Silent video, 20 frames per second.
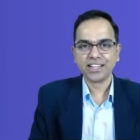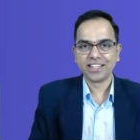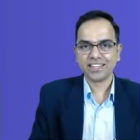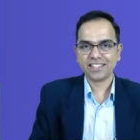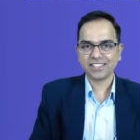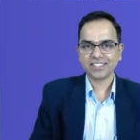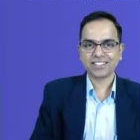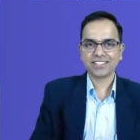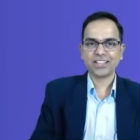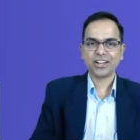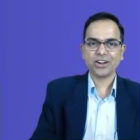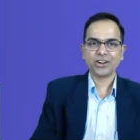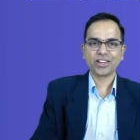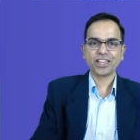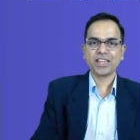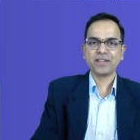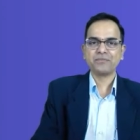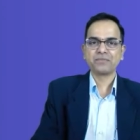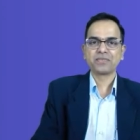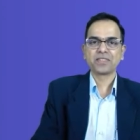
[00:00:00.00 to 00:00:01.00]
Okay,
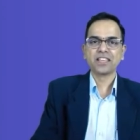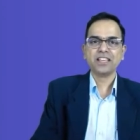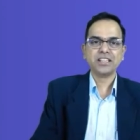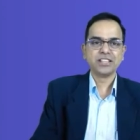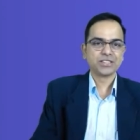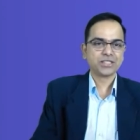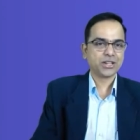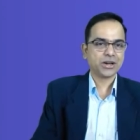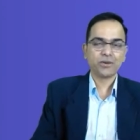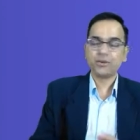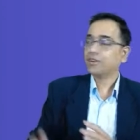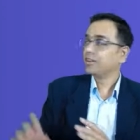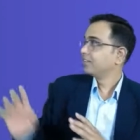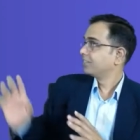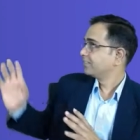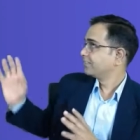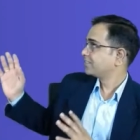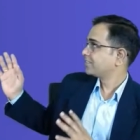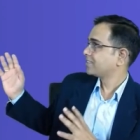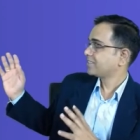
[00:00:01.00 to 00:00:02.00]
so this
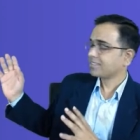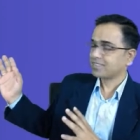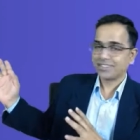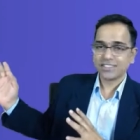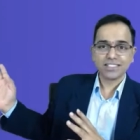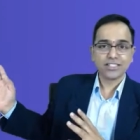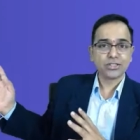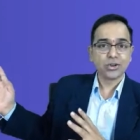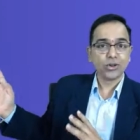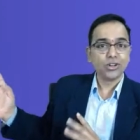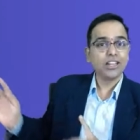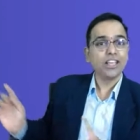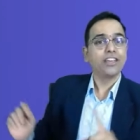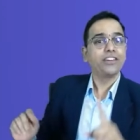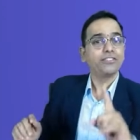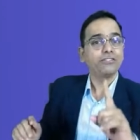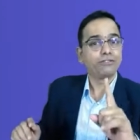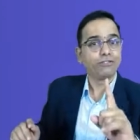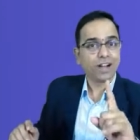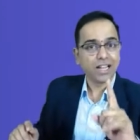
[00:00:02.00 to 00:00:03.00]
is only if one
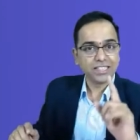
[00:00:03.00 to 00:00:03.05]
child.